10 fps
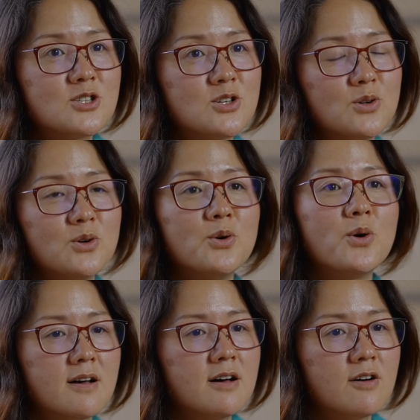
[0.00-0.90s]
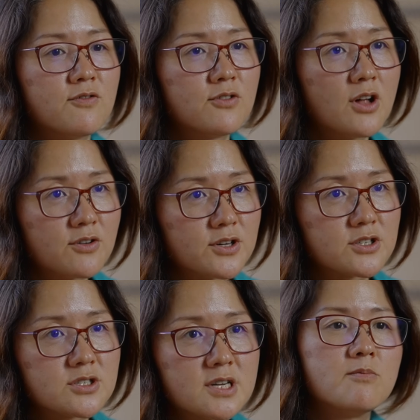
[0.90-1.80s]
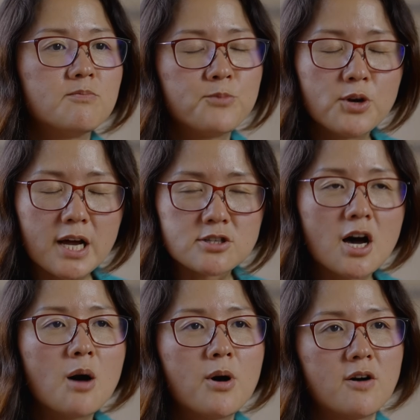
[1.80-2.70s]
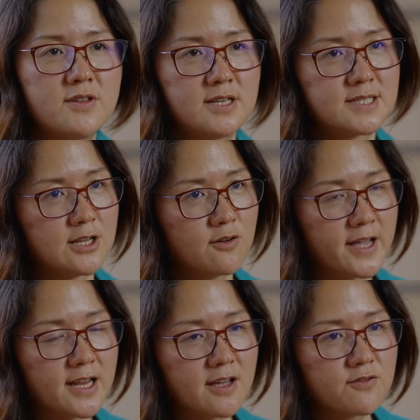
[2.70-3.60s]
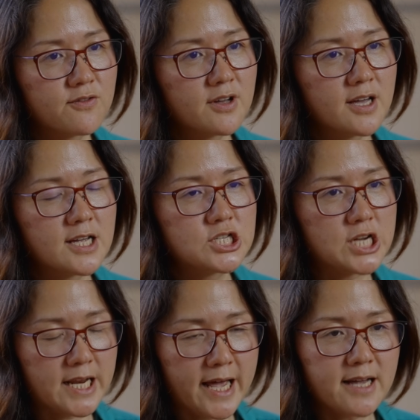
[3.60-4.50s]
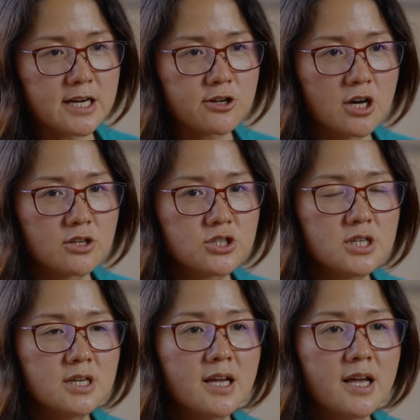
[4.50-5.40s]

to flourish, building on top of this innovative Gen AI technology